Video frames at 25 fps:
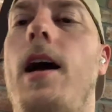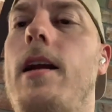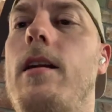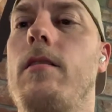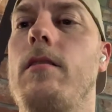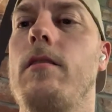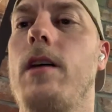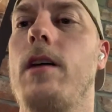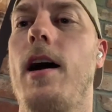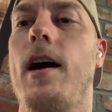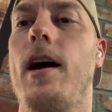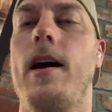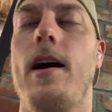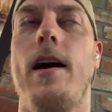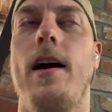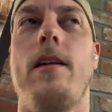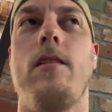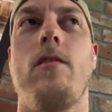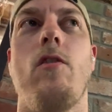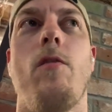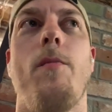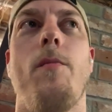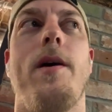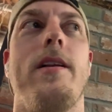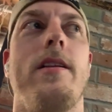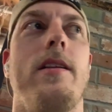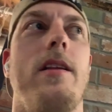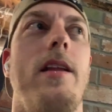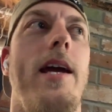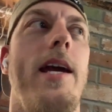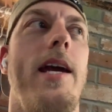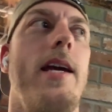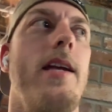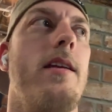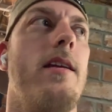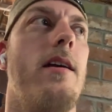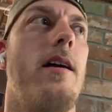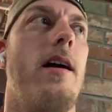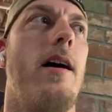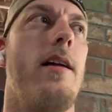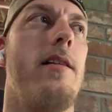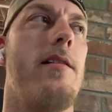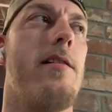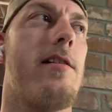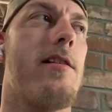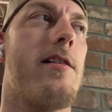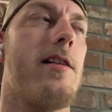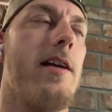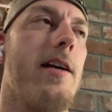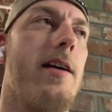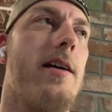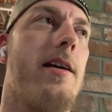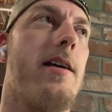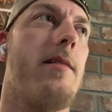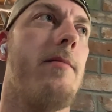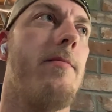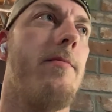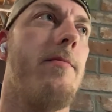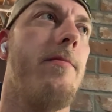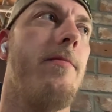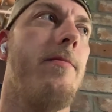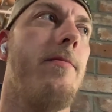don't know about late. I just think